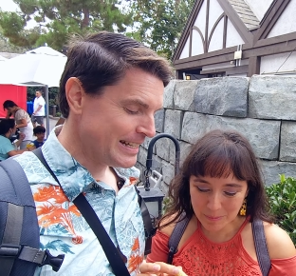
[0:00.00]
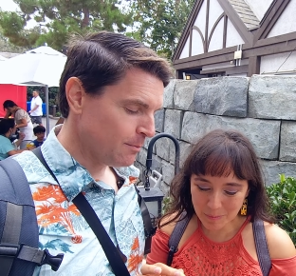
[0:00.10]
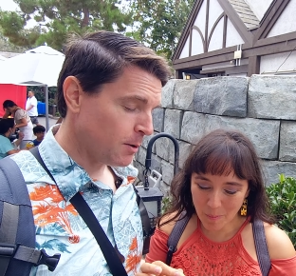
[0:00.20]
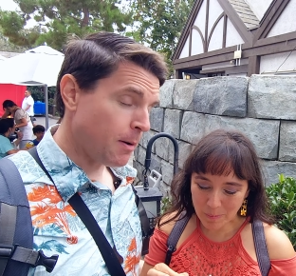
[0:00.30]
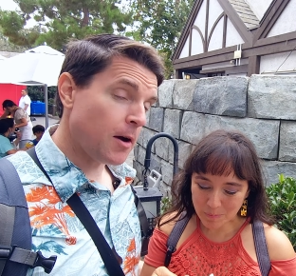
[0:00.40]

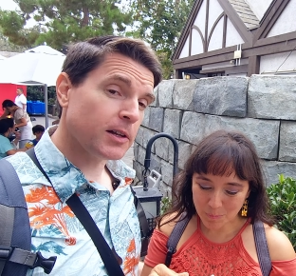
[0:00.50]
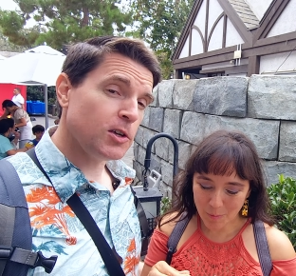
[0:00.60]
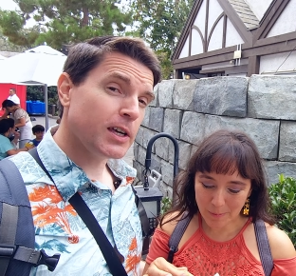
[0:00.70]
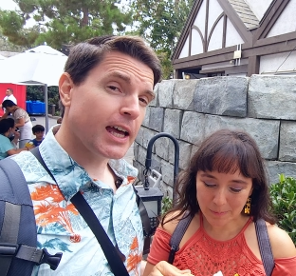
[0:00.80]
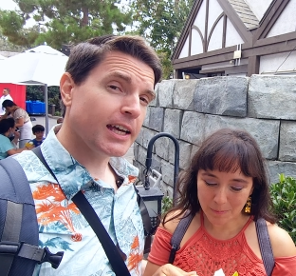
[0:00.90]
Speaker 1: But apparently
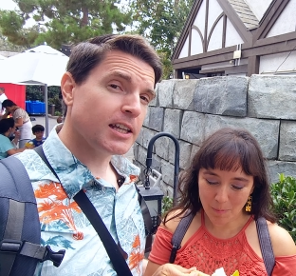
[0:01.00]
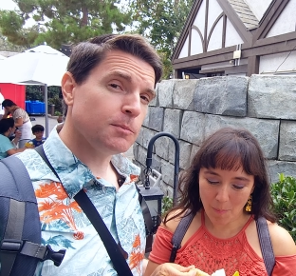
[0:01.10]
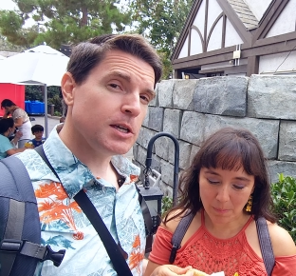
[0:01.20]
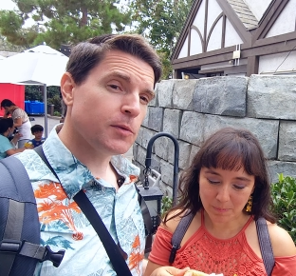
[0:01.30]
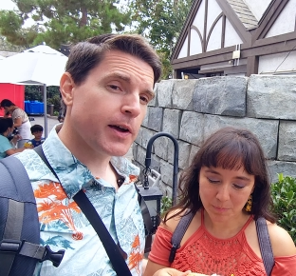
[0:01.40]
you can get
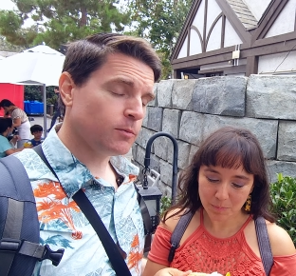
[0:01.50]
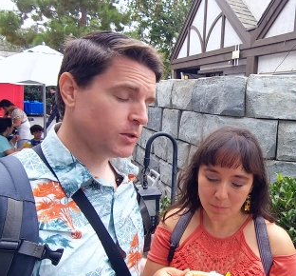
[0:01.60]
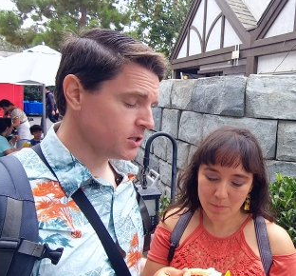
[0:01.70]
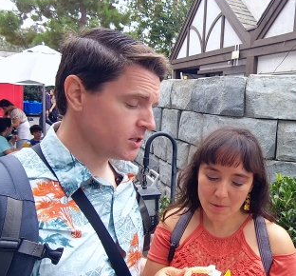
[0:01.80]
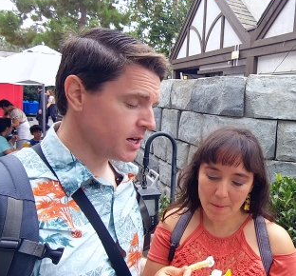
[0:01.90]
them year-round,
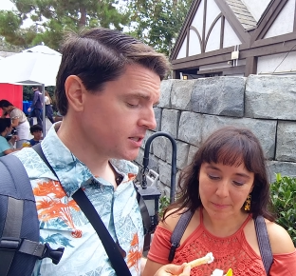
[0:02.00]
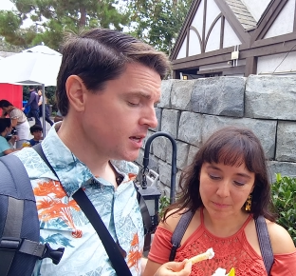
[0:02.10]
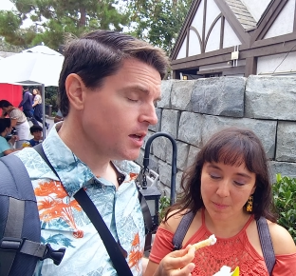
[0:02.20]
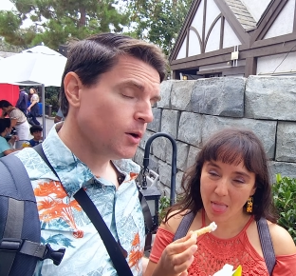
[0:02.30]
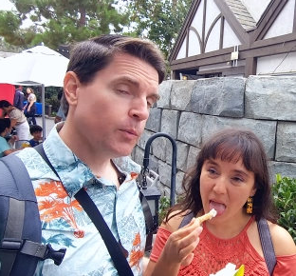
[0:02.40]
which is nice.
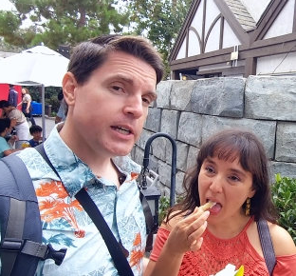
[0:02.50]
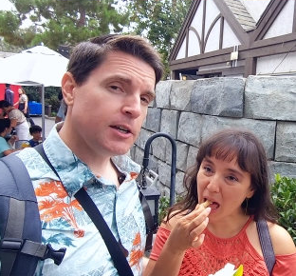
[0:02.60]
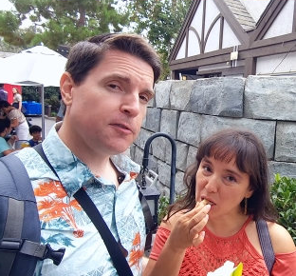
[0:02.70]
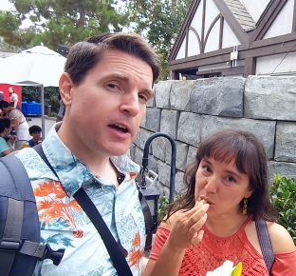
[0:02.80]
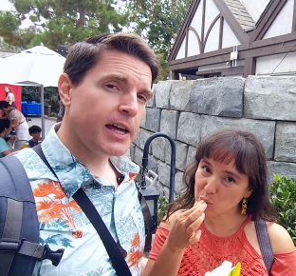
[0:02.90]
We
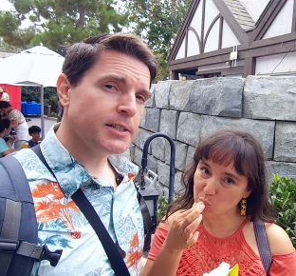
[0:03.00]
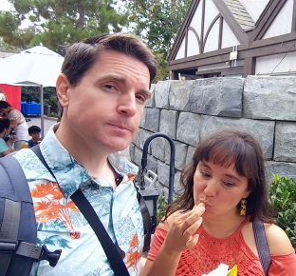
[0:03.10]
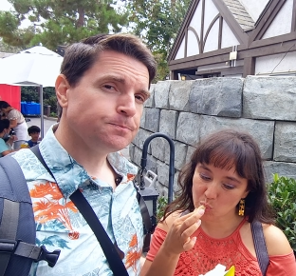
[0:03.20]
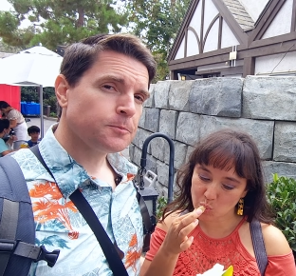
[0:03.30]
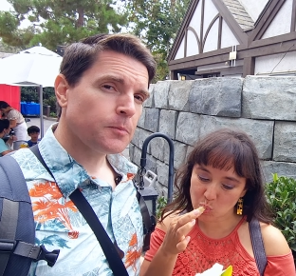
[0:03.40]
did find
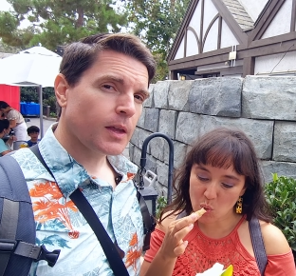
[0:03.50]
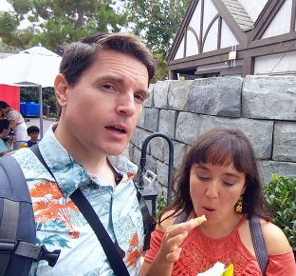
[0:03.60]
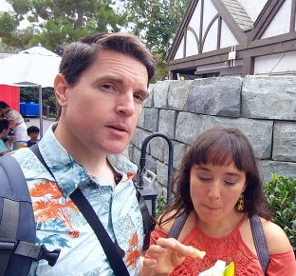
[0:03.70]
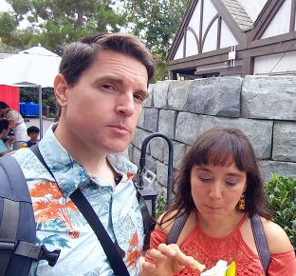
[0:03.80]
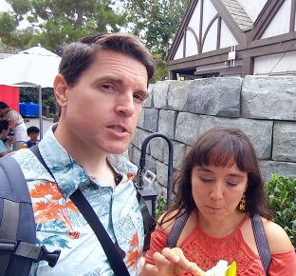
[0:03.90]

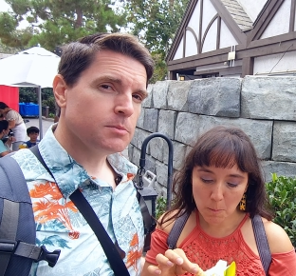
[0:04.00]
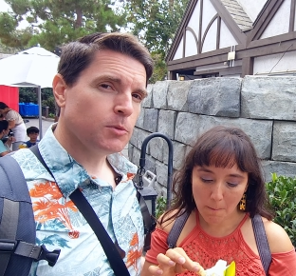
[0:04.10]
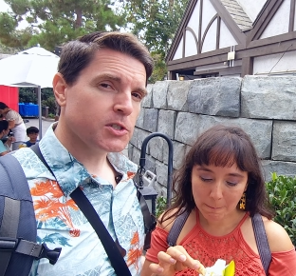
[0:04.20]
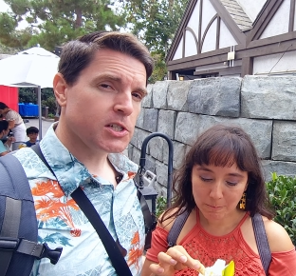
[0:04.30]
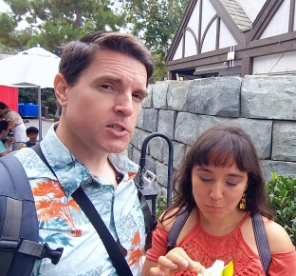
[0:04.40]
um, some
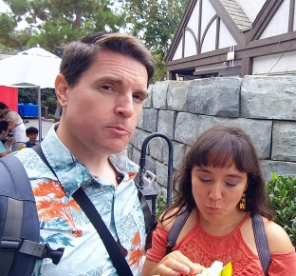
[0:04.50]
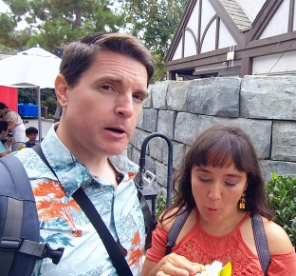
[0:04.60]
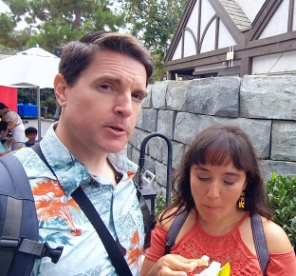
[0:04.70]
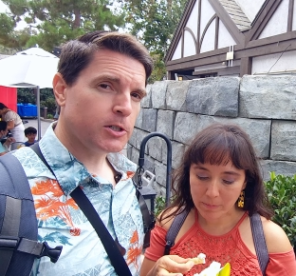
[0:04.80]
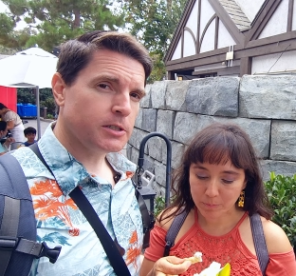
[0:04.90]
more seasonal
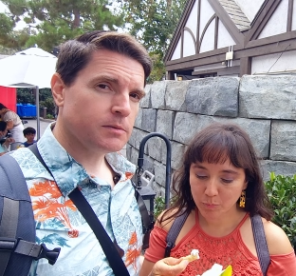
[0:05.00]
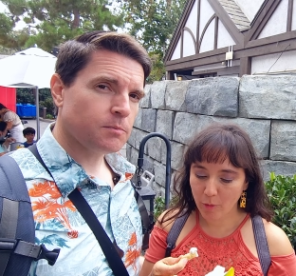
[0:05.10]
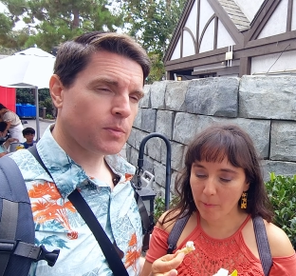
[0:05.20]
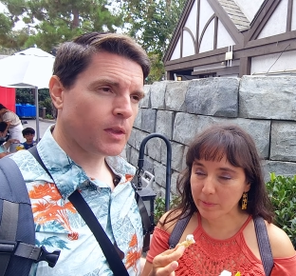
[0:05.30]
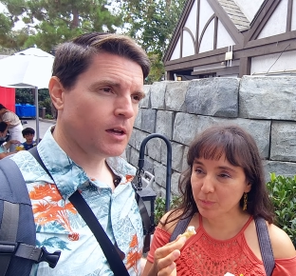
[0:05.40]
popcorn.
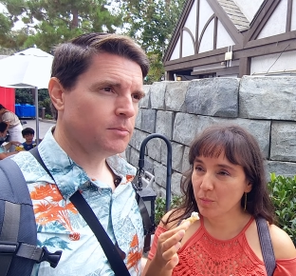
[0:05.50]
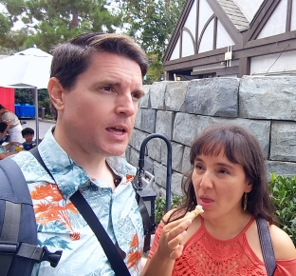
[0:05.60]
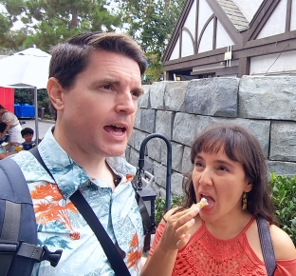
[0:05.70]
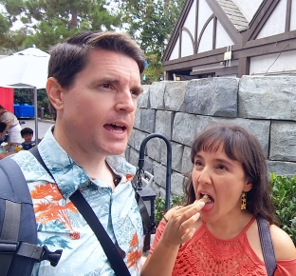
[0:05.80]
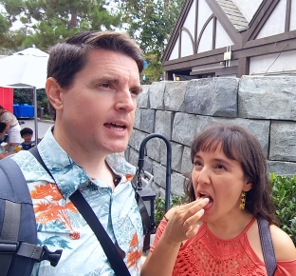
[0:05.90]
Um,
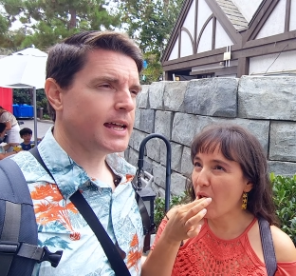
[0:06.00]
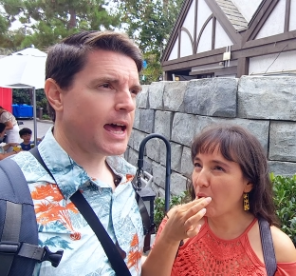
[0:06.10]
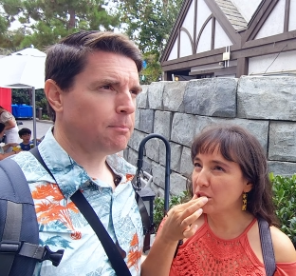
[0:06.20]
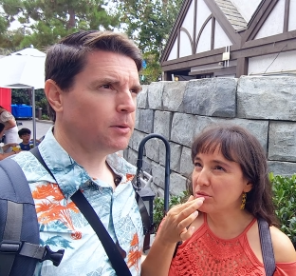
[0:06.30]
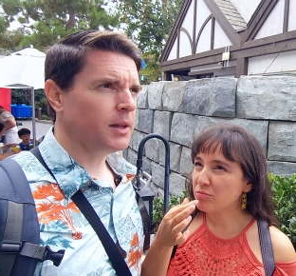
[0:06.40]
they had
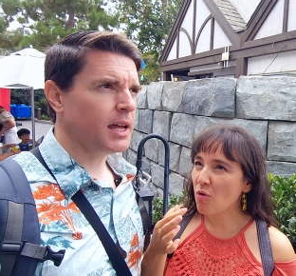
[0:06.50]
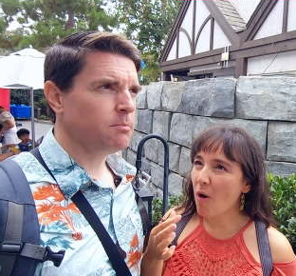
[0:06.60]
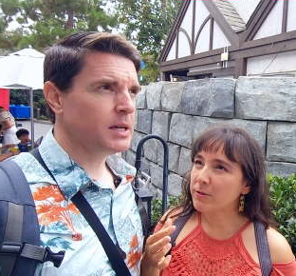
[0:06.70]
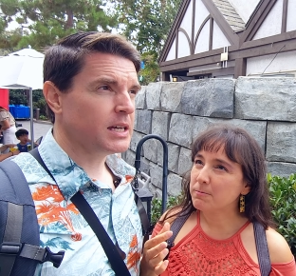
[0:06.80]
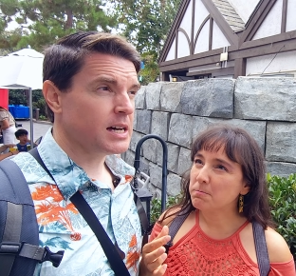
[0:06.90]
apple and
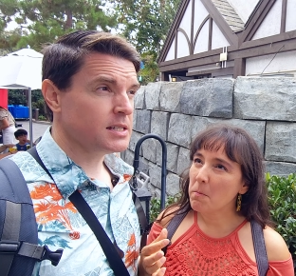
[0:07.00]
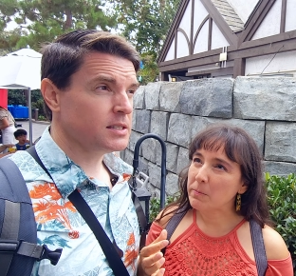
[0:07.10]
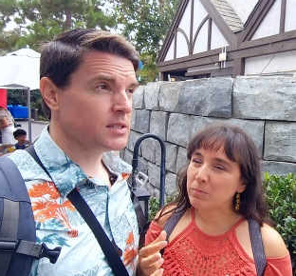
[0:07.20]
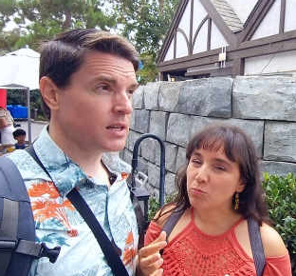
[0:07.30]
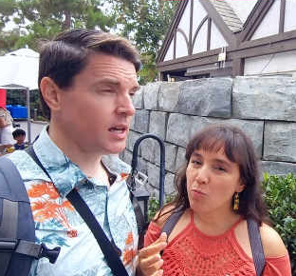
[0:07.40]

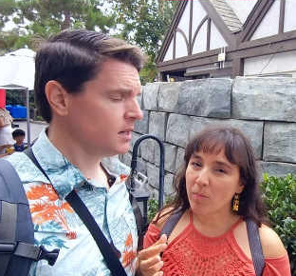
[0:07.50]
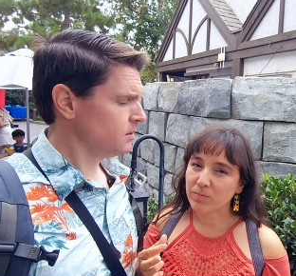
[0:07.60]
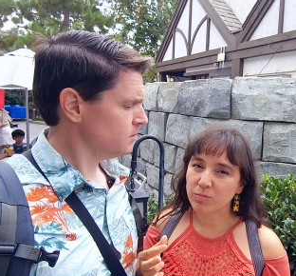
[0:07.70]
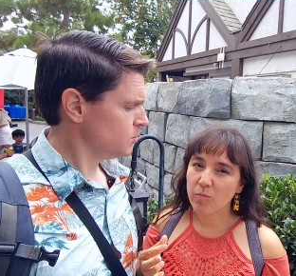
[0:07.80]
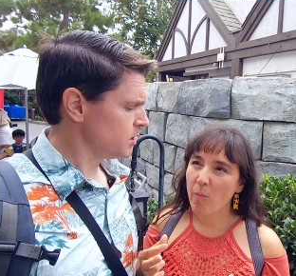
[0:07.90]
pecans and
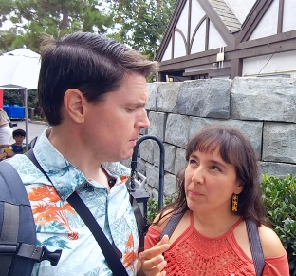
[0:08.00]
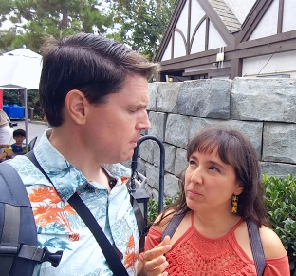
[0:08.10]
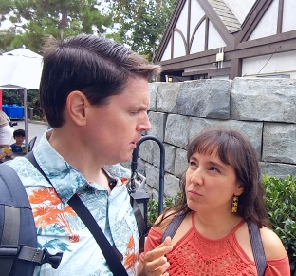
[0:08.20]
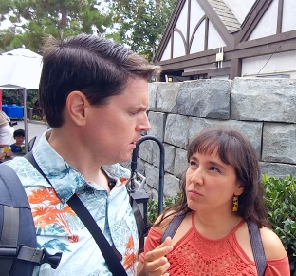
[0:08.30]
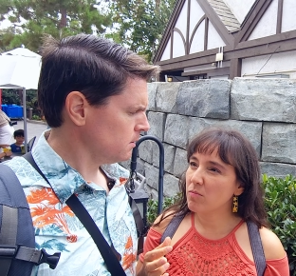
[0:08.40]
was it
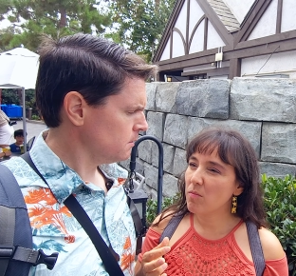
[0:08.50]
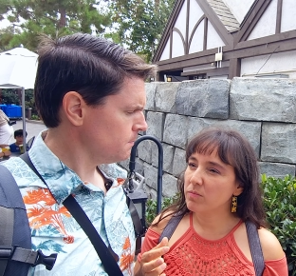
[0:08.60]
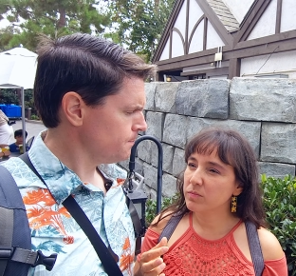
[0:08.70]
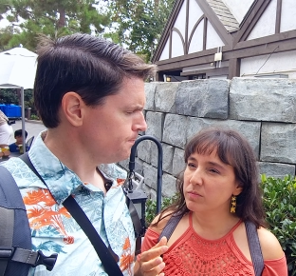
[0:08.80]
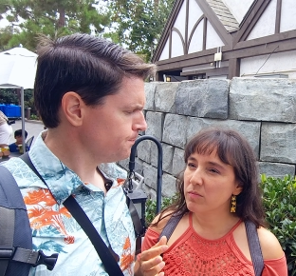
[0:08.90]
maple?
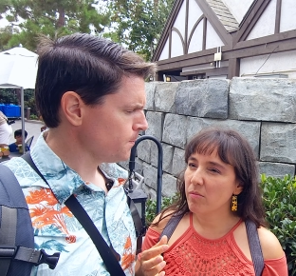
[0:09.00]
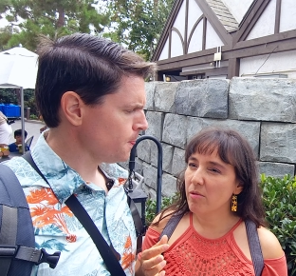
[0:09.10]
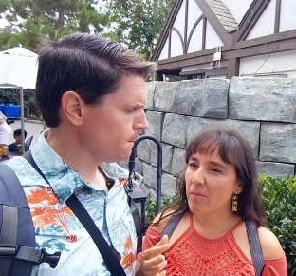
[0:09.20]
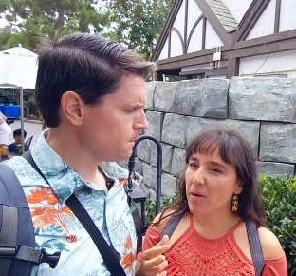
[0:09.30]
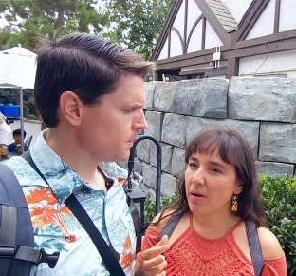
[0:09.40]

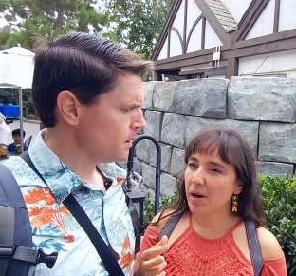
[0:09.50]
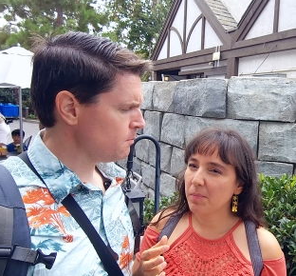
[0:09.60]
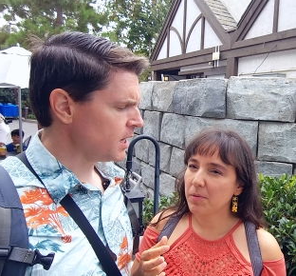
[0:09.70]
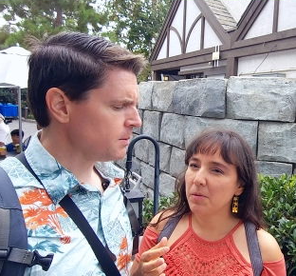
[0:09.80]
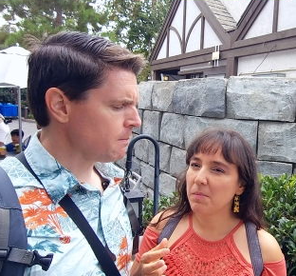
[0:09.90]
Speaker 2: Apple,
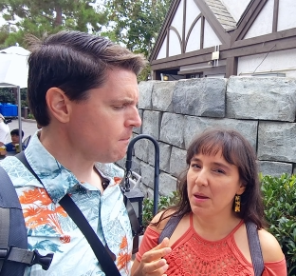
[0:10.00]
Might have been.